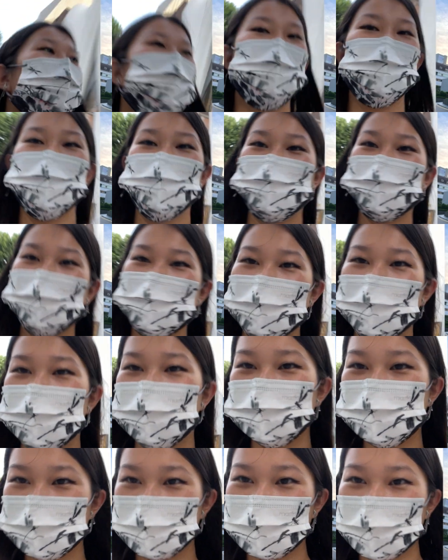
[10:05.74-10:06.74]
Hopefully I
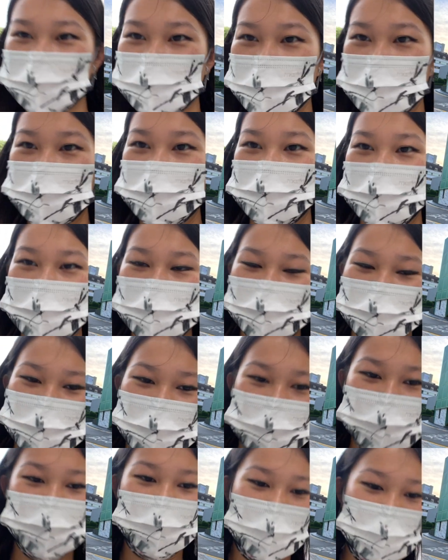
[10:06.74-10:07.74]
inserted the photo right
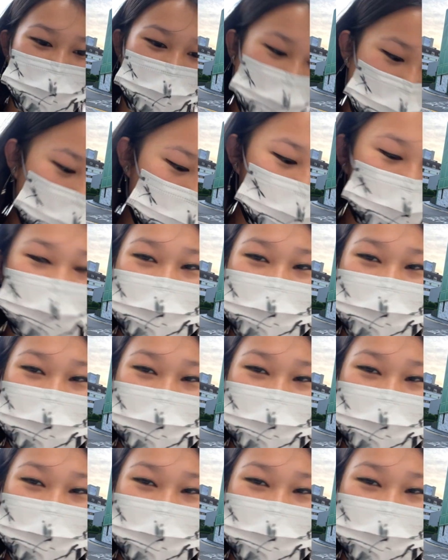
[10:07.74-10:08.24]
before that. That